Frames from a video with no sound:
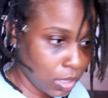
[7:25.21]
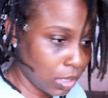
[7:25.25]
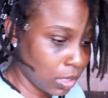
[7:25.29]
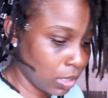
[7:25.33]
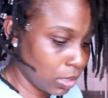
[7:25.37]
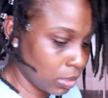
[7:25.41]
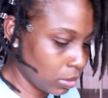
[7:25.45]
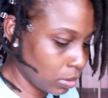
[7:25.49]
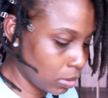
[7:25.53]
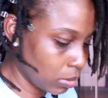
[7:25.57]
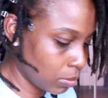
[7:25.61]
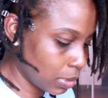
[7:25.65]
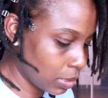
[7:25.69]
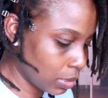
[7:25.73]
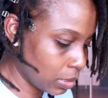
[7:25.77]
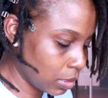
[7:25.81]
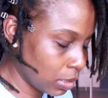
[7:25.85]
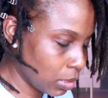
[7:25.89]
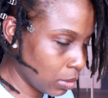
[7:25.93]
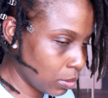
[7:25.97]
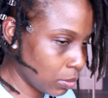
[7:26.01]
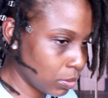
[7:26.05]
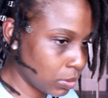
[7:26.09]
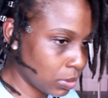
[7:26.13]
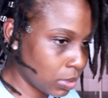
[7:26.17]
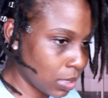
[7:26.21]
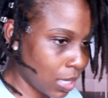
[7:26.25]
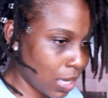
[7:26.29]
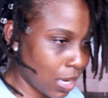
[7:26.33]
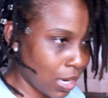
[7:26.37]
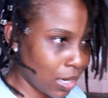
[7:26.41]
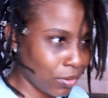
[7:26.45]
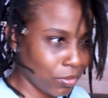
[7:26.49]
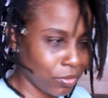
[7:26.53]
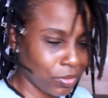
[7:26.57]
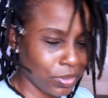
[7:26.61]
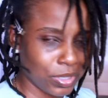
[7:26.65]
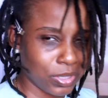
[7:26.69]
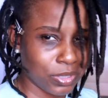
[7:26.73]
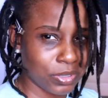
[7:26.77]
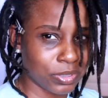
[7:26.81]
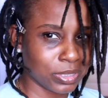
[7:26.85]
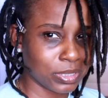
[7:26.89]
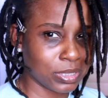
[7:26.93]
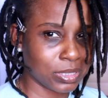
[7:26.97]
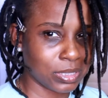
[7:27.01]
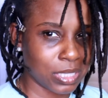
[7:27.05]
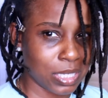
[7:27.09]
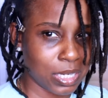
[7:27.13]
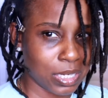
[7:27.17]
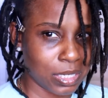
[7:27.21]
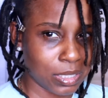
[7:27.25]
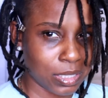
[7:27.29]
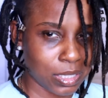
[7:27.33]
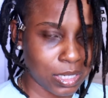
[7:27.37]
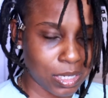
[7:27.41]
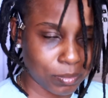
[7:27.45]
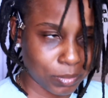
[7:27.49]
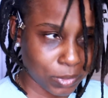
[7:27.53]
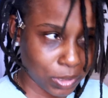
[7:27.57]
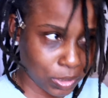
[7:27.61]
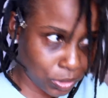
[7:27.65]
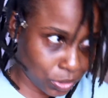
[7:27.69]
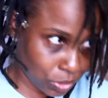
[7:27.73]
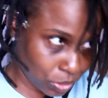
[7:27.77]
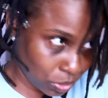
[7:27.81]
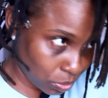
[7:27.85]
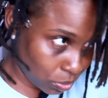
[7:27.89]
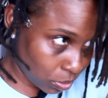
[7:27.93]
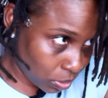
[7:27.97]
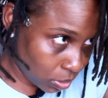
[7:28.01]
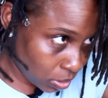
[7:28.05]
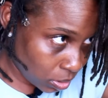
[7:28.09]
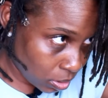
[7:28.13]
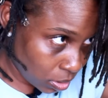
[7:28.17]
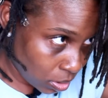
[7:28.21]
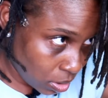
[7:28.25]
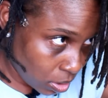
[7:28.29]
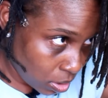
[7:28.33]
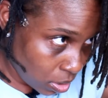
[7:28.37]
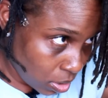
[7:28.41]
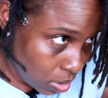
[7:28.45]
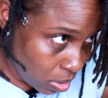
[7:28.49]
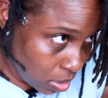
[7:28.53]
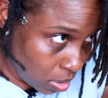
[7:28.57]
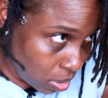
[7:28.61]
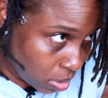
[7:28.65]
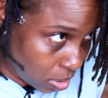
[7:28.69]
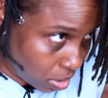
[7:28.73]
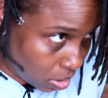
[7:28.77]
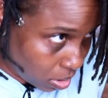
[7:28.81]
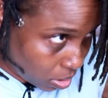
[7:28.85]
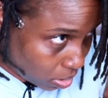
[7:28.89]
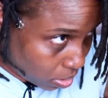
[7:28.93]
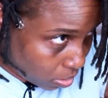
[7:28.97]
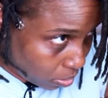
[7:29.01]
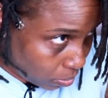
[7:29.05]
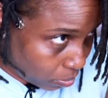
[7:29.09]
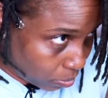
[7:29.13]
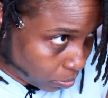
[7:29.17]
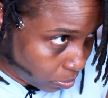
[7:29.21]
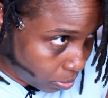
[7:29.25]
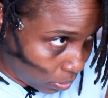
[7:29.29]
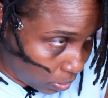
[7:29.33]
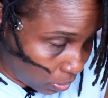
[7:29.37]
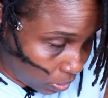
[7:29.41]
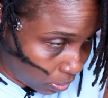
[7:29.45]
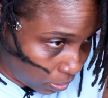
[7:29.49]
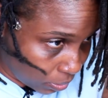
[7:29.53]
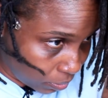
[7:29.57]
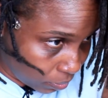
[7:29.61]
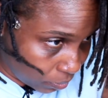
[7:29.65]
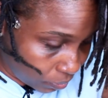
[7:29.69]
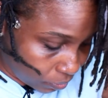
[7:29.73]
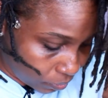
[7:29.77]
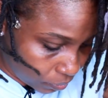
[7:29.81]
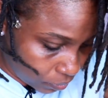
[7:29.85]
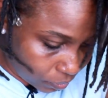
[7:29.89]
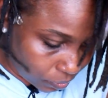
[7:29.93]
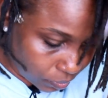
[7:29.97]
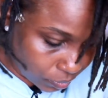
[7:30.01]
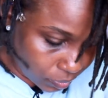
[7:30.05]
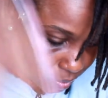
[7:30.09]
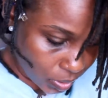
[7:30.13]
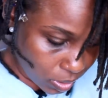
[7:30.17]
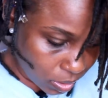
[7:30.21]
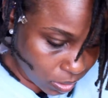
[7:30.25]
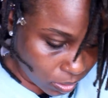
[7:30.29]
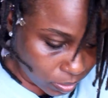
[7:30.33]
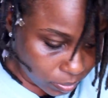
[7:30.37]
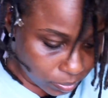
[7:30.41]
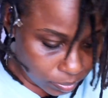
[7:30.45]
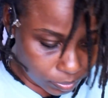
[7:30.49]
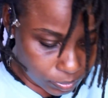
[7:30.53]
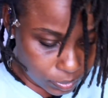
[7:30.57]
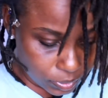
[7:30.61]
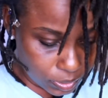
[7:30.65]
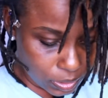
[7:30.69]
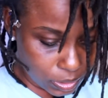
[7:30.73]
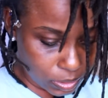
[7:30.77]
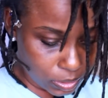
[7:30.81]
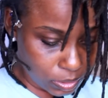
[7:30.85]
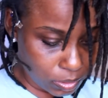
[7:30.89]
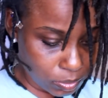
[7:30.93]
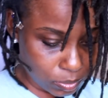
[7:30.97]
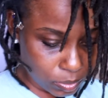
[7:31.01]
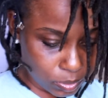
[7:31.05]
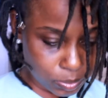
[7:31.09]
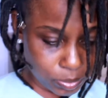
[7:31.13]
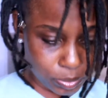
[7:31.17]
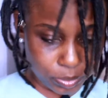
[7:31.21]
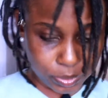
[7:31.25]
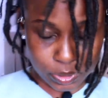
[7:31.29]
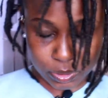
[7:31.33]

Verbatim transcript: and um, I think that was Irene or Sandy. I'm not sure, um, but um, Sandy was